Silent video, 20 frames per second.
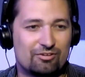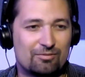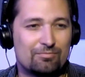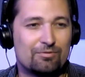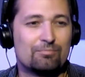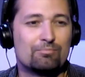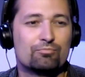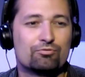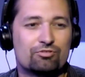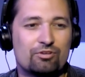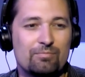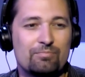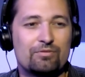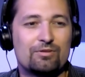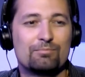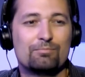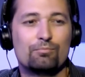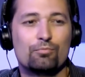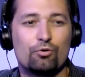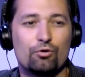something
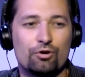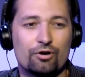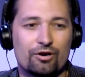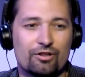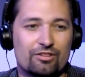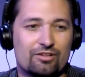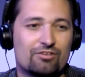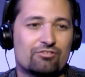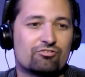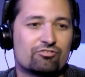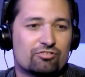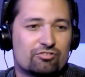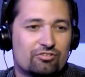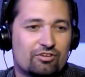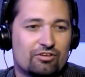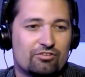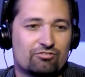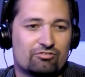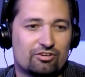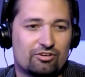something more than just,
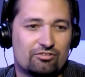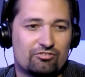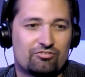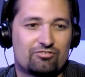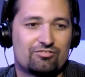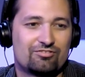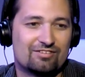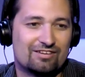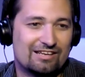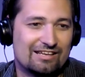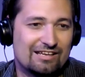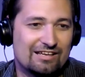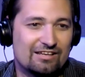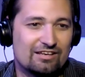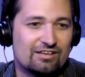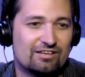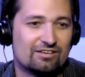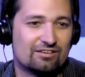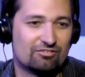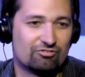than just
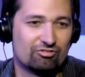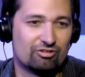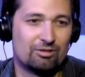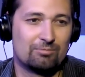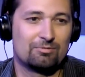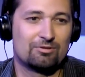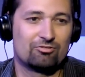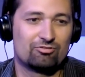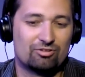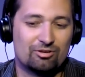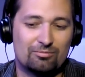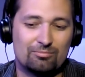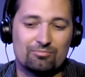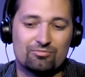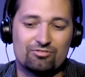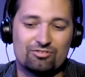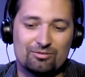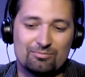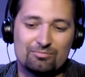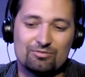eating and sleeping. Some
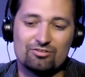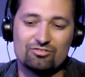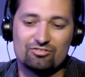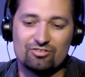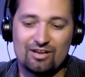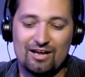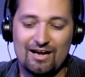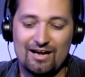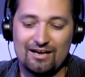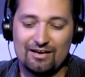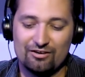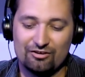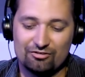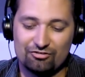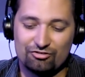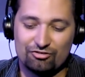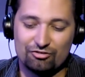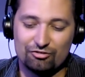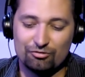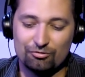some desire
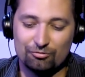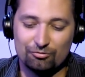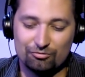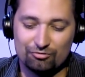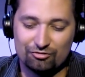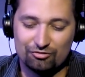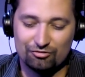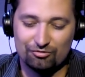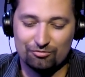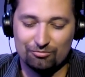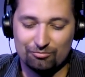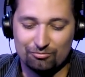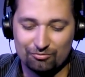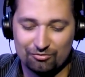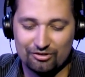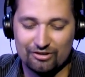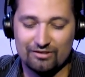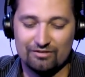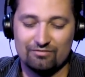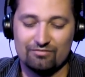to to
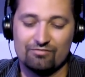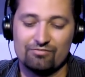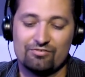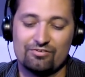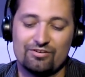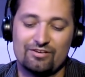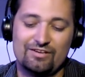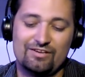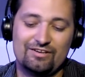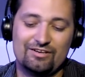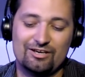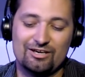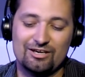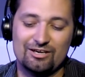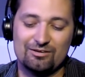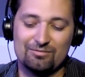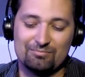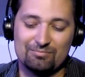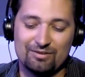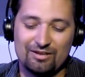live
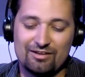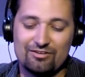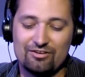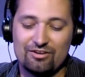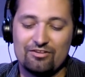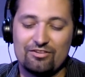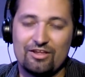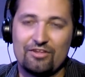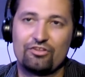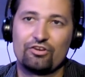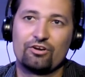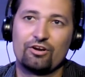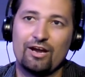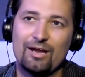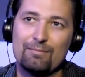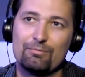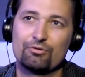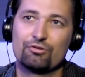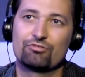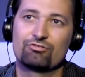um, that, that, they're
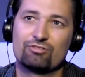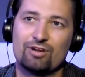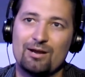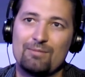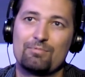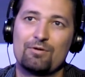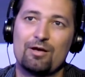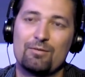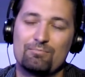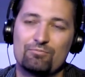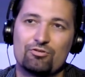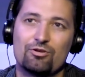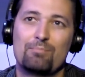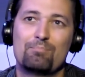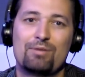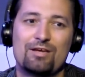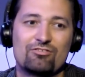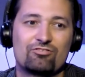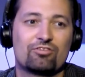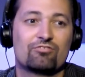able to describe uh, to,
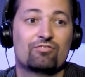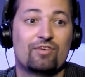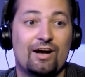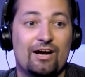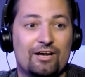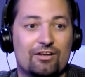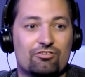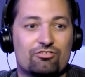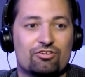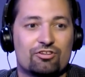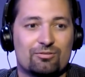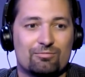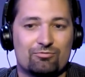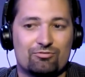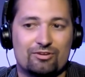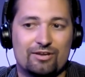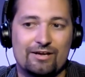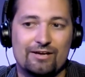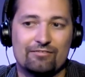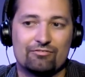some basic value to
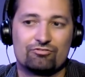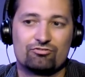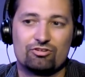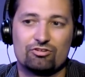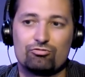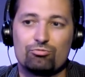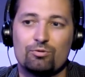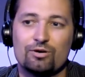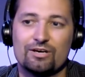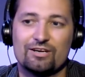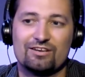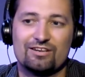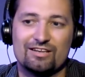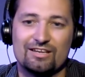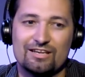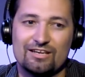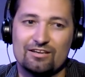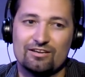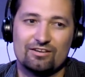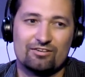themselves. Just wanting
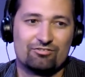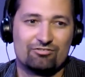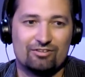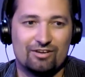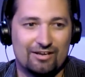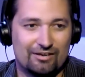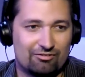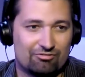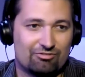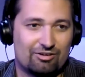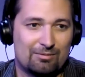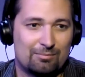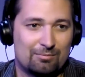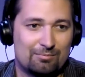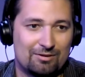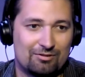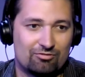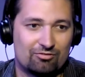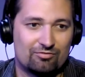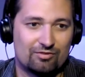to eat is not
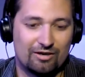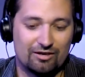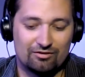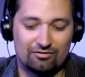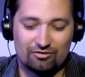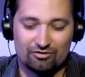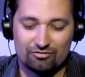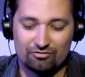describing basic value to